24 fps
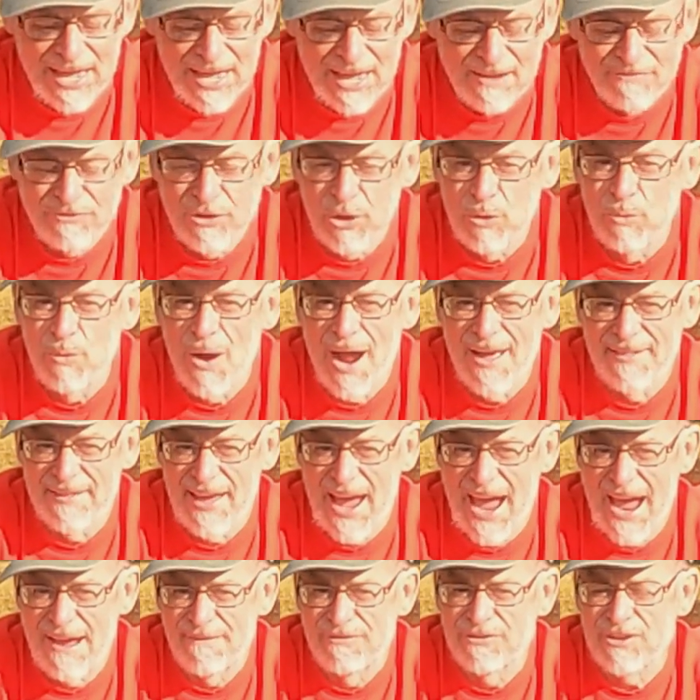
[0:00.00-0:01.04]
If you'd
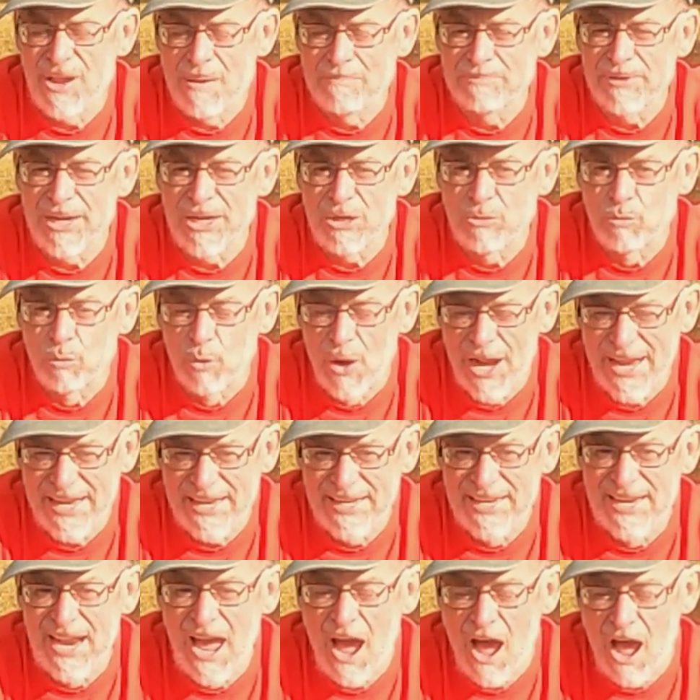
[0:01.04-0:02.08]
rather have something
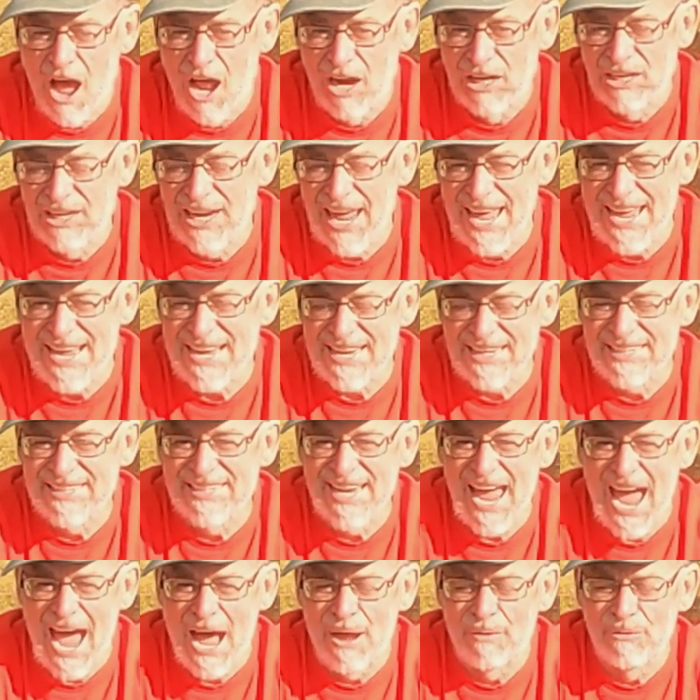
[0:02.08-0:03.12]
written, I'll link
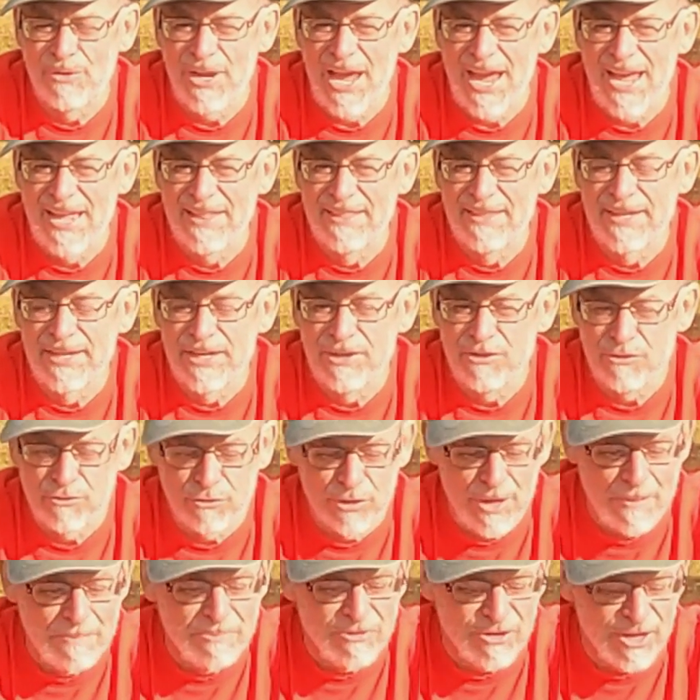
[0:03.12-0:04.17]
down in the
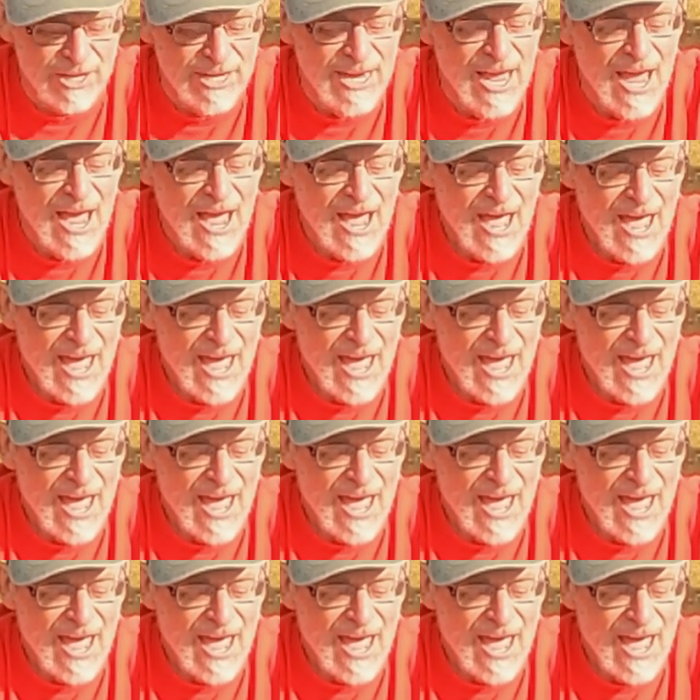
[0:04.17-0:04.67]
description